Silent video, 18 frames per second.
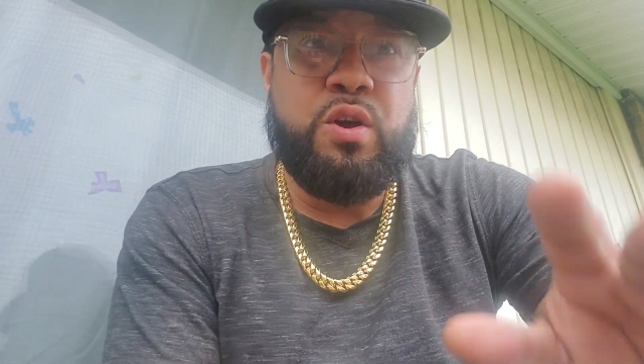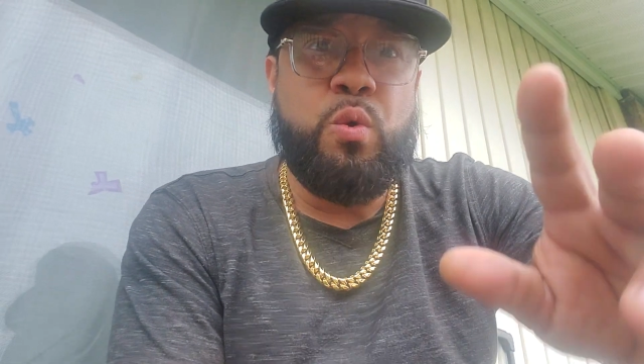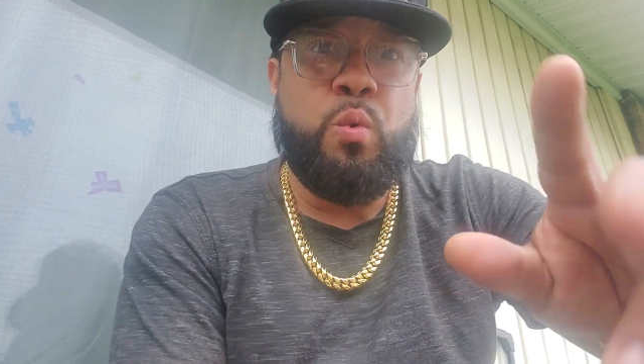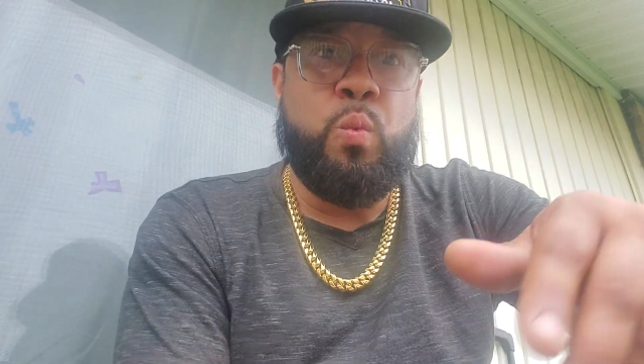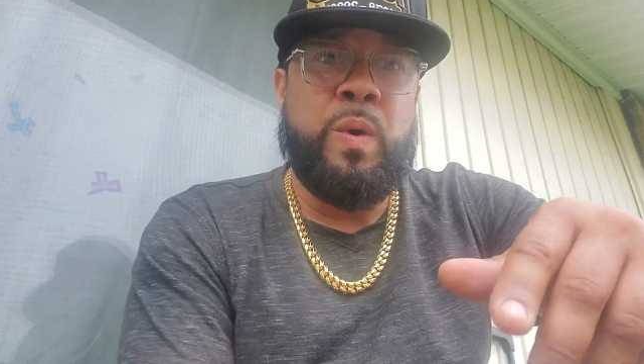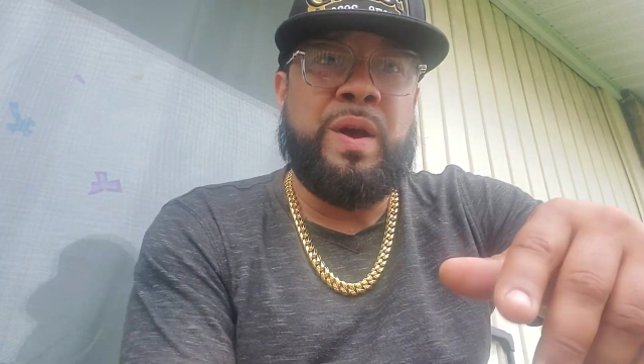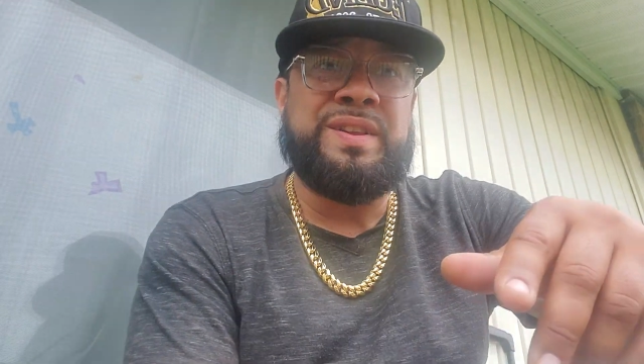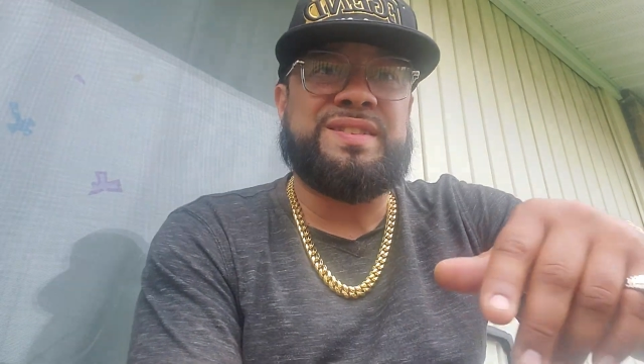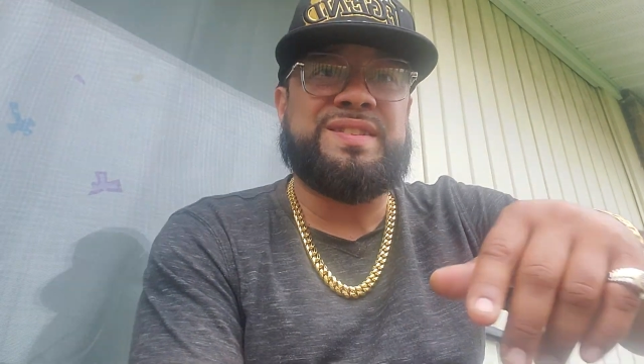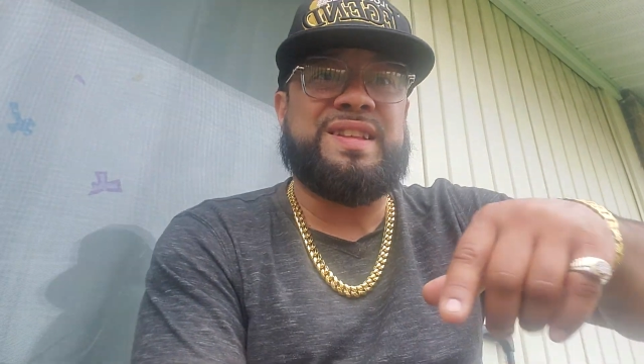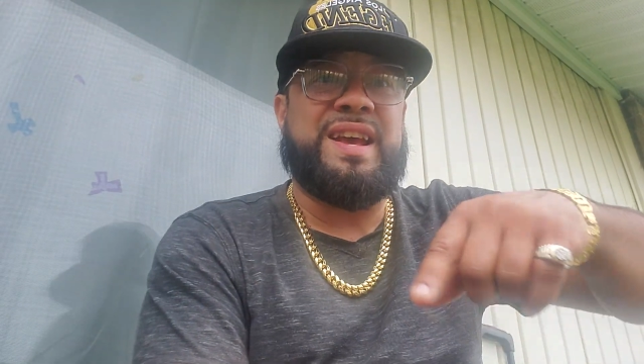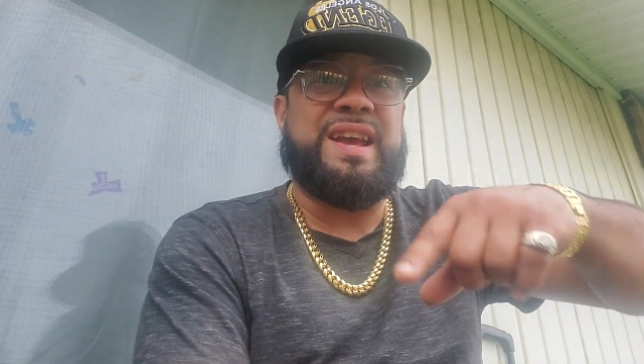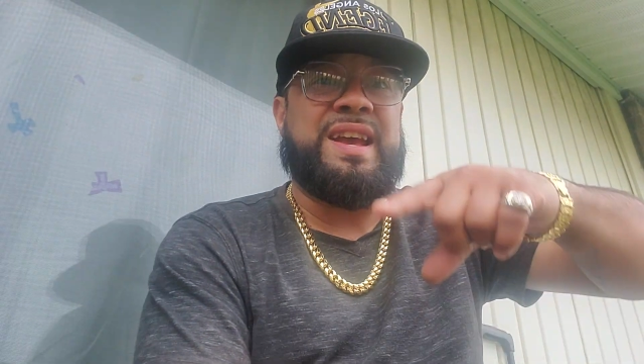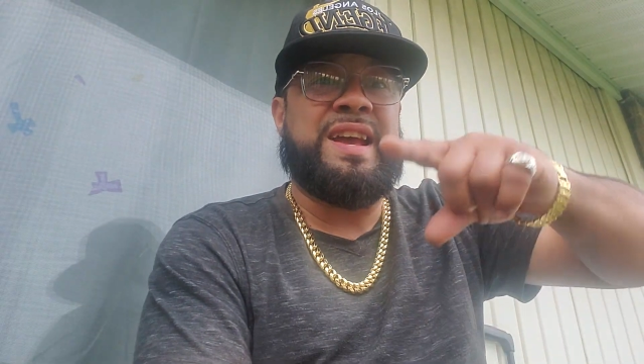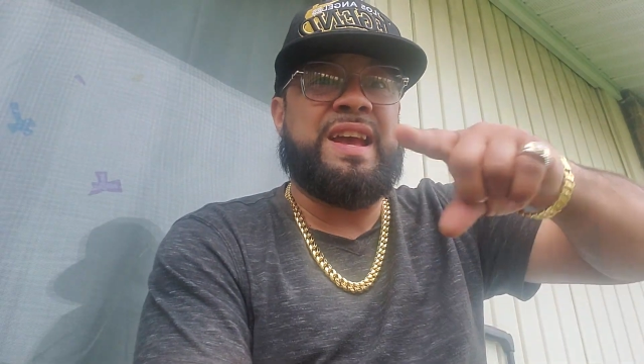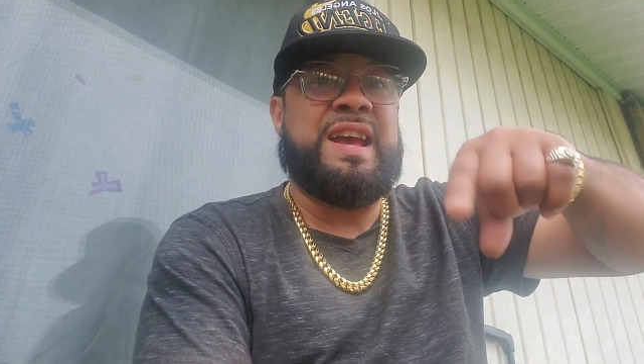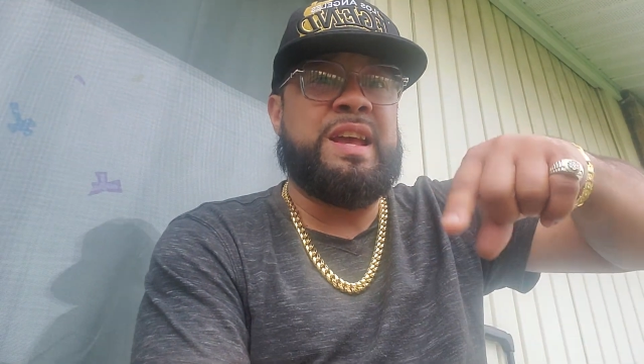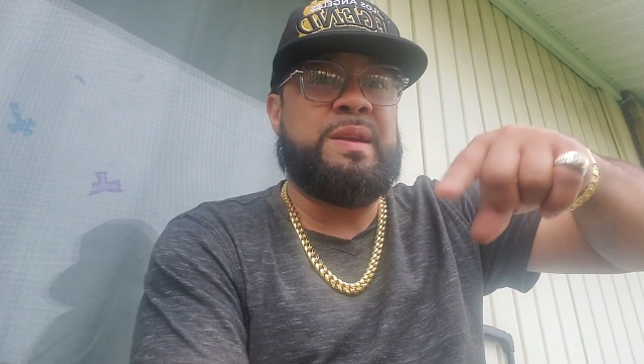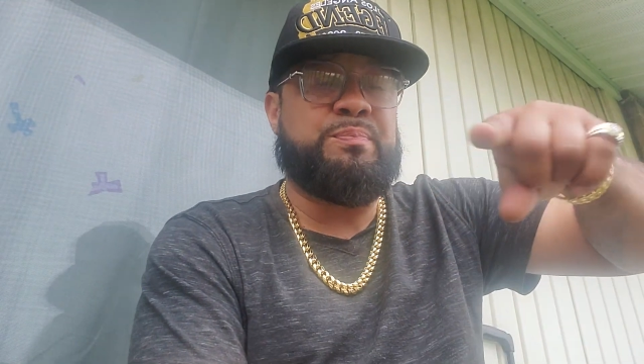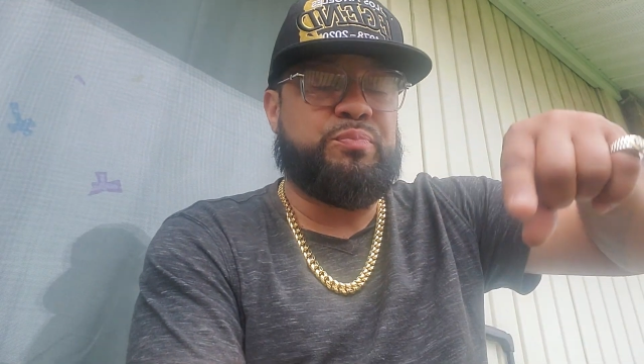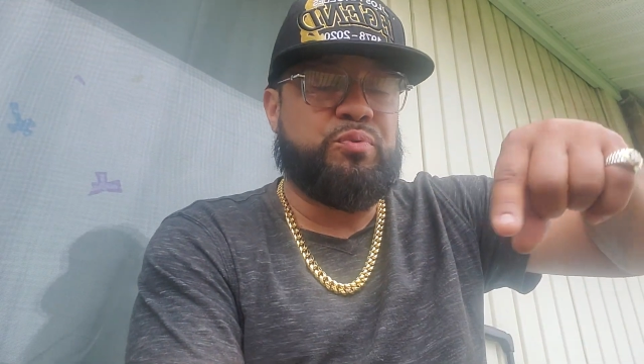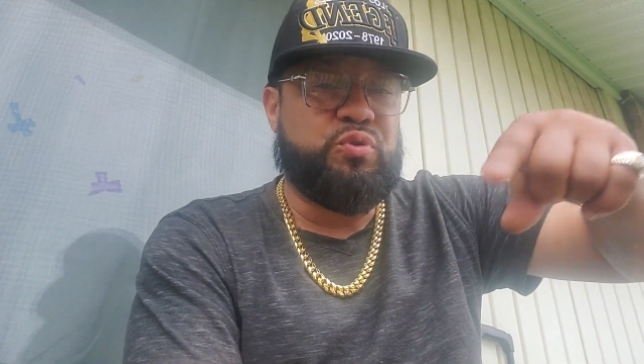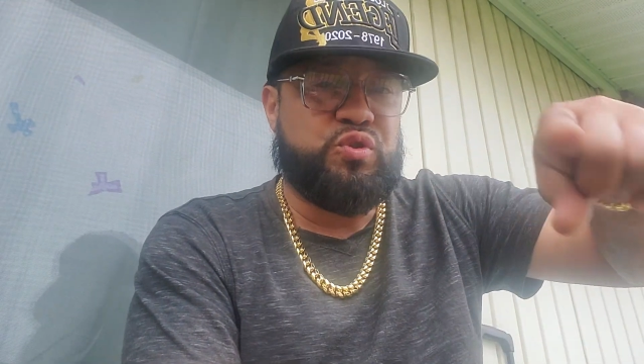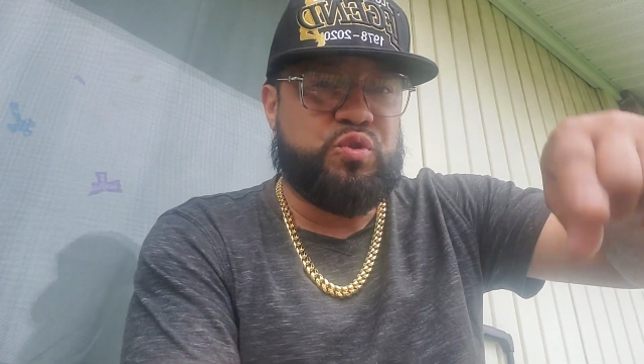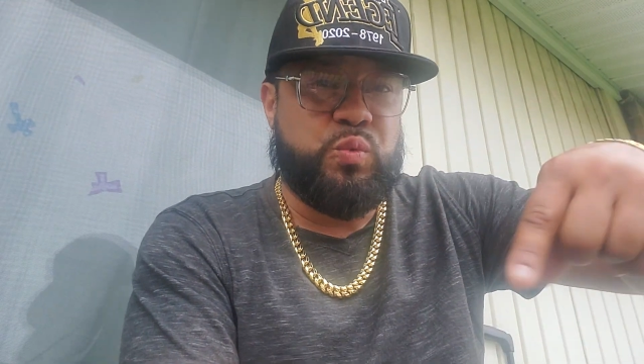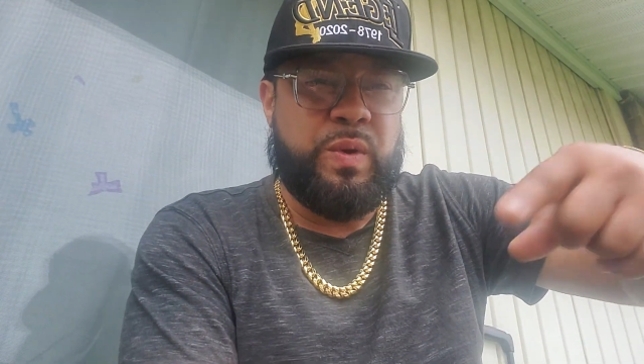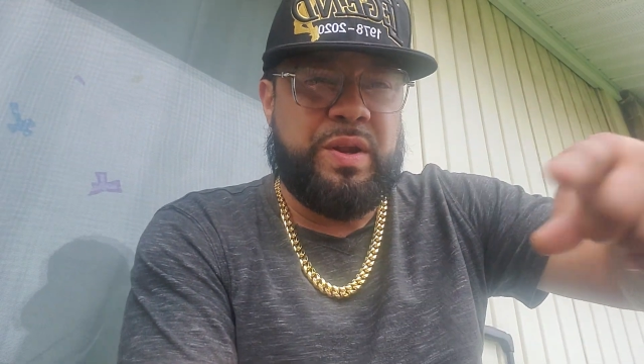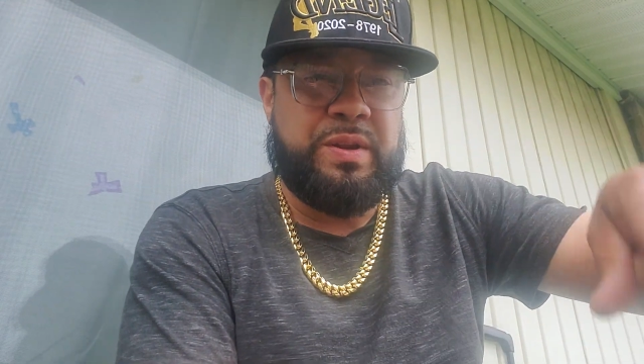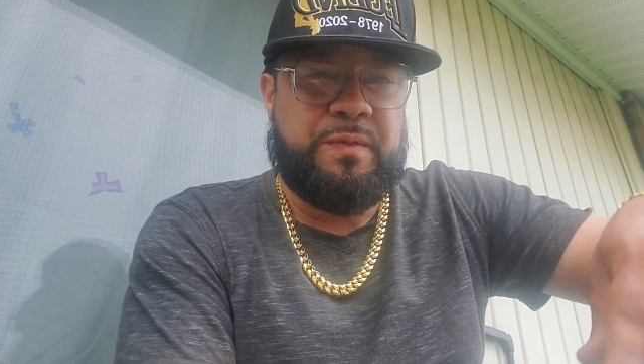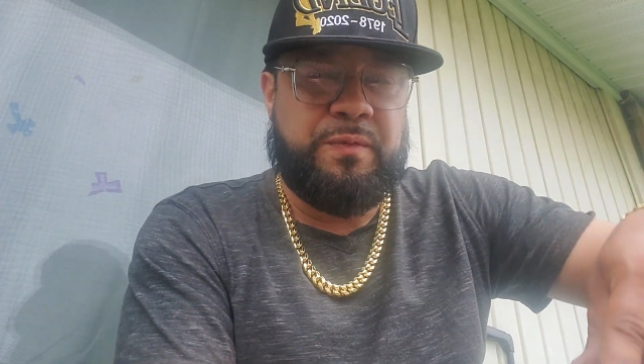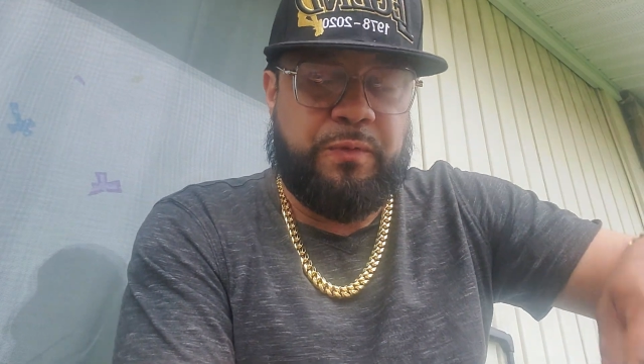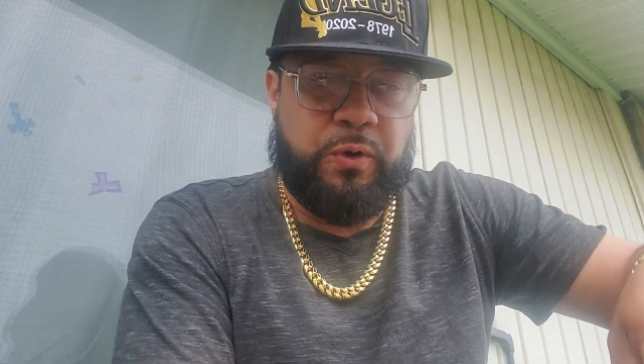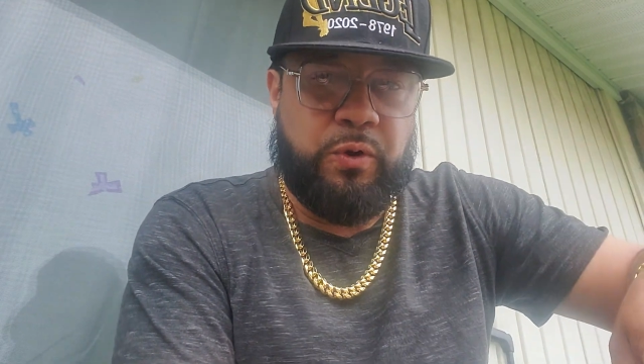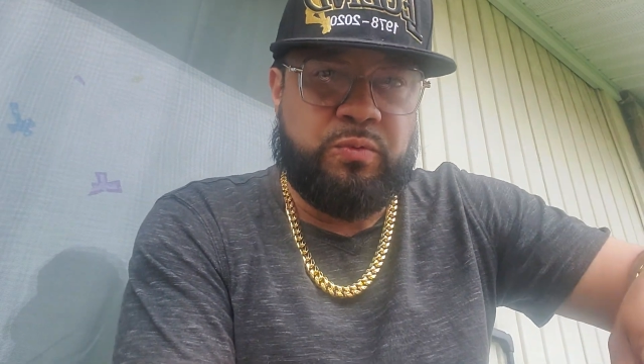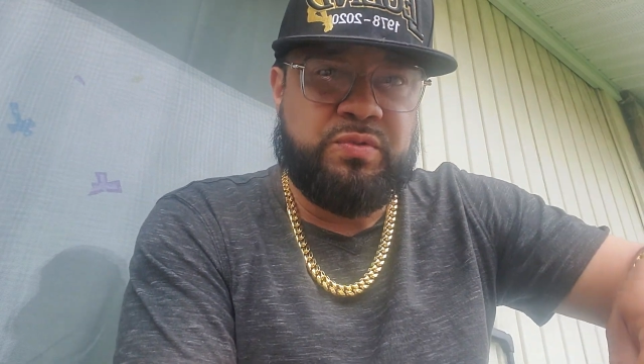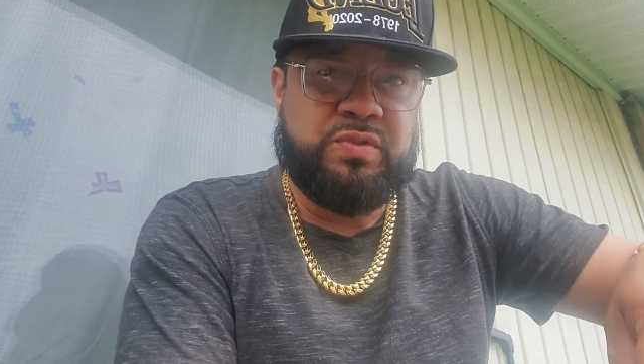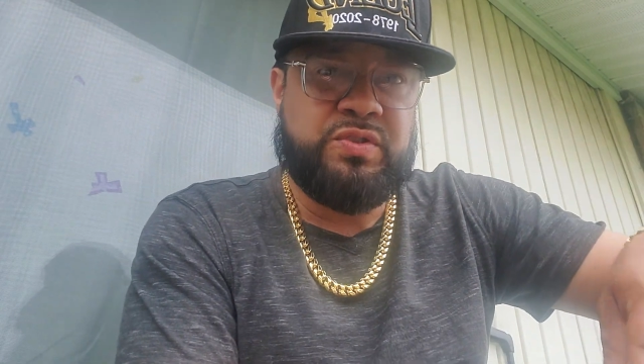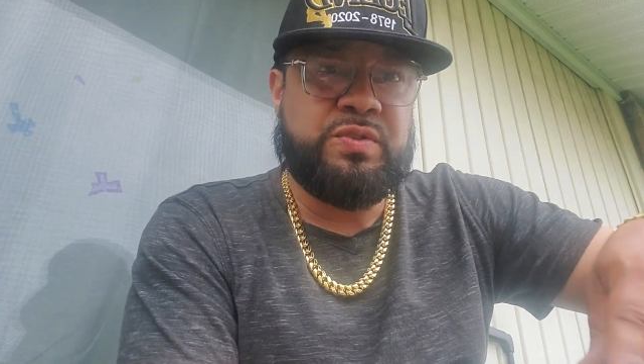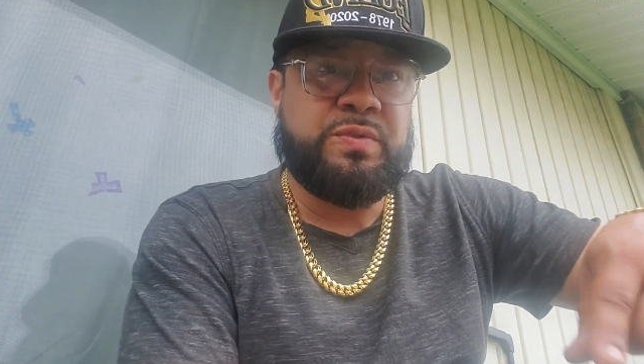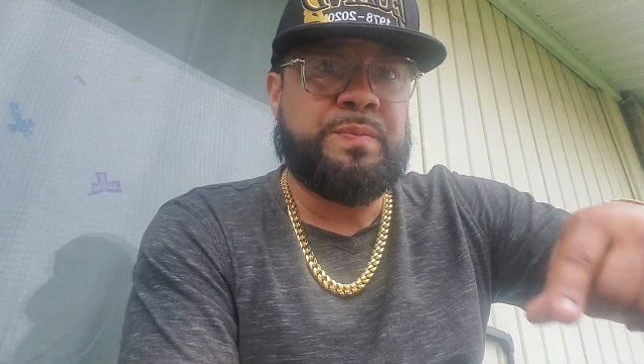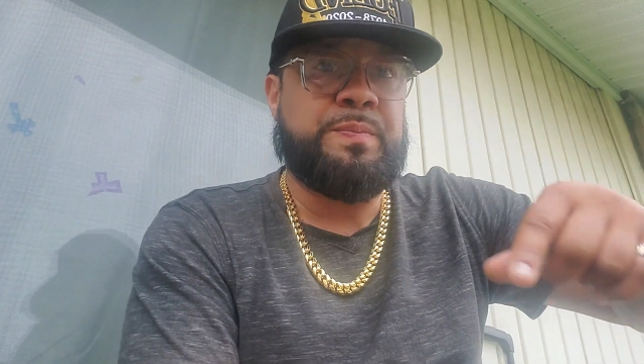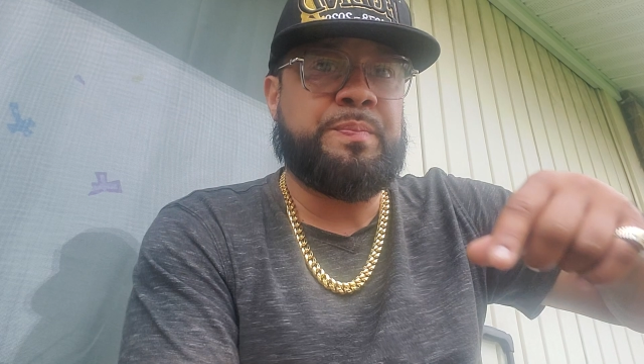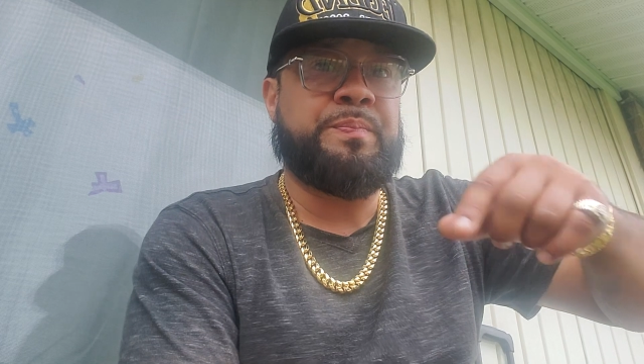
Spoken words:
Wednesday, April 21st.